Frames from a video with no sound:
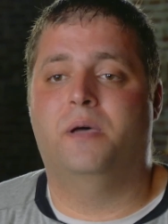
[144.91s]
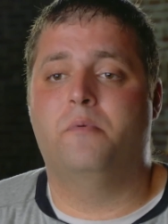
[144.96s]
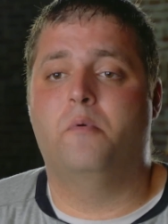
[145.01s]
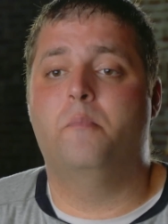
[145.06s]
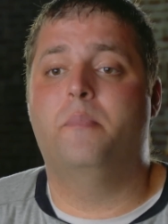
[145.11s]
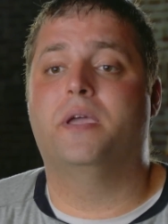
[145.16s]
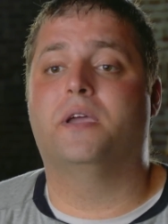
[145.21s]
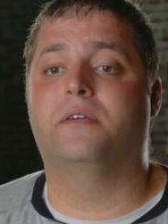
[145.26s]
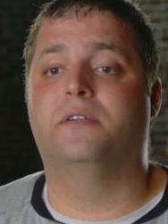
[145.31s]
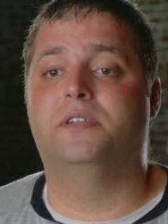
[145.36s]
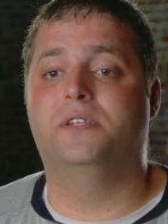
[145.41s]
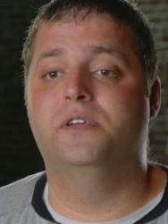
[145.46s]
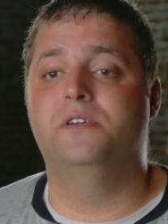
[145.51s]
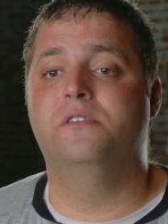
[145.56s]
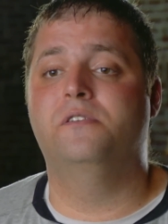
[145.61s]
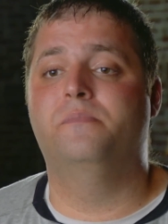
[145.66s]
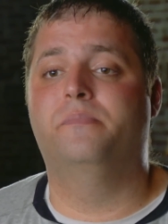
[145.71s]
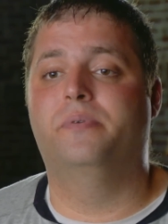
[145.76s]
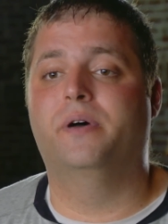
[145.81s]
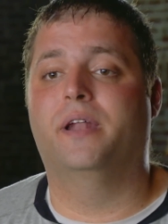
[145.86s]
I'm a bigger
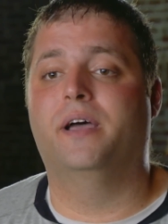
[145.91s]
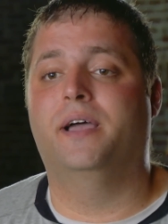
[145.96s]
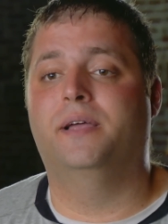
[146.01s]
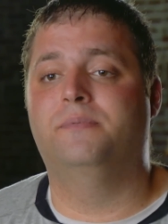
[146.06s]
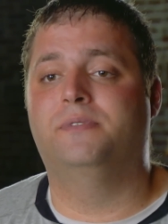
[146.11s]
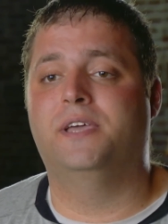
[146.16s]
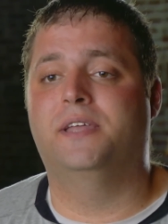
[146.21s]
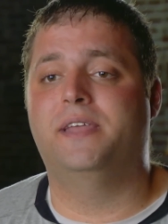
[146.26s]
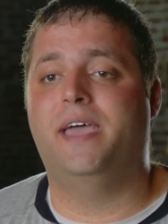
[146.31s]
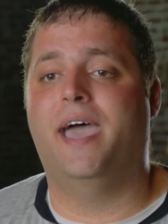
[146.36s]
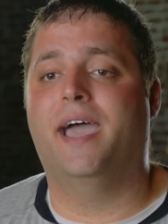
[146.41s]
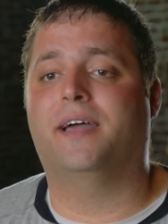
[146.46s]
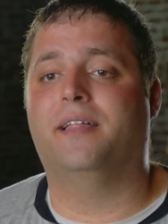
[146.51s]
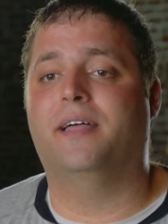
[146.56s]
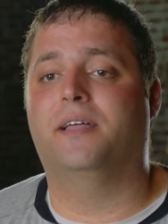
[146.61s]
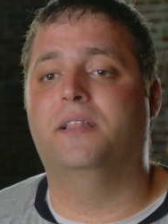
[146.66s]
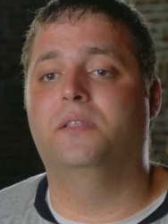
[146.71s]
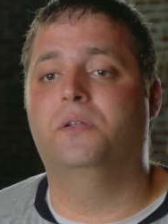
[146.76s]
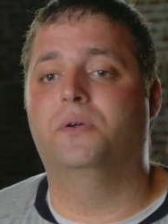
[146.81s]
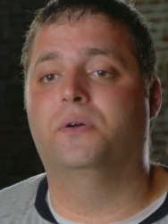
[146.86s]
dude, but I tend to act
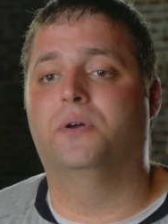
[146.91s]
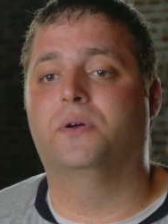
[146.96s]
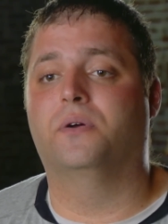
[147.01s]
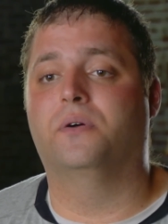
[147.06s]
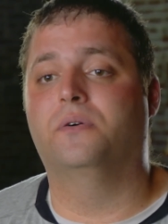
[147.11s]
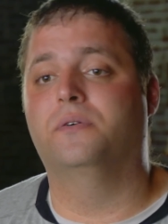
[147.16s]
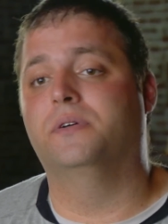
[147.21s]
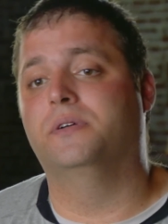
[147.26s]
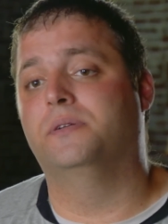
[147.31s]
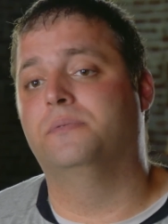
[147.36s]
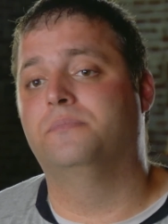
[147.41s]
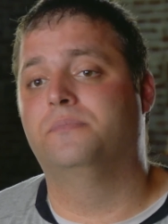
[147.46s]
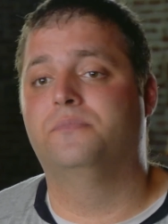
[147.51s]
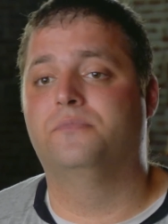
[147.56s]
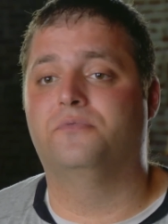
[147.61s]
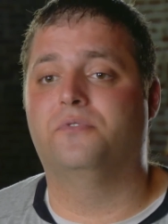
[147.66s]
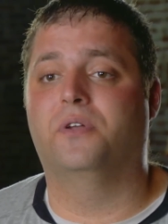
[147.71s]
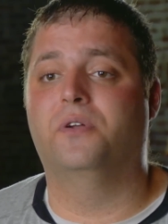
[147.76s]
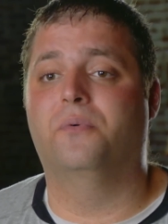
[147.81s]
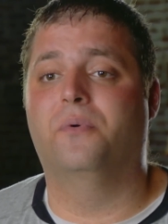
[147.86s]
like a little girl and
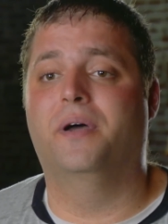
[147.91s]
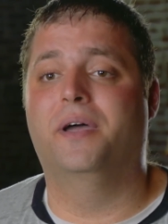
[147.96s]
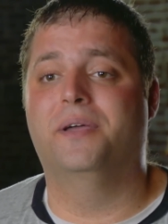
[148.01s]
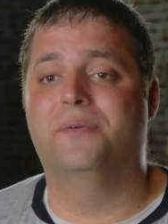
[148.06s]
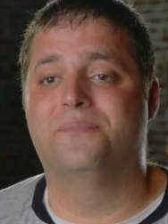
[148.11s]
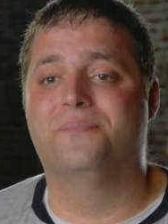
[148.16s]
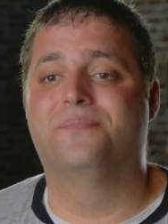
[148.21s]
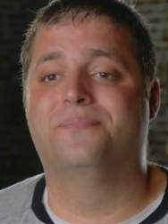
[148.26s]
run away.